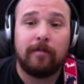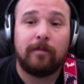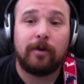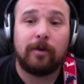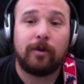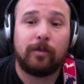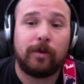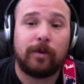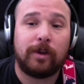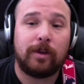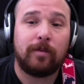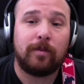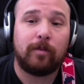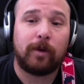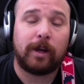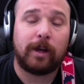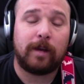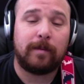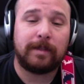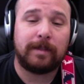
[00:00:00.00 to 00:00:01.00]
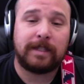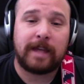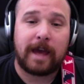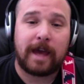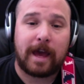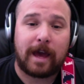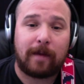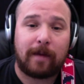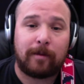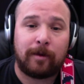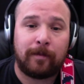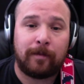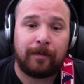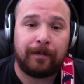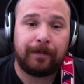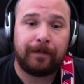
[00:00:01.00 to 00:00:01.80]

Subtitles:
But when you bring up a tab,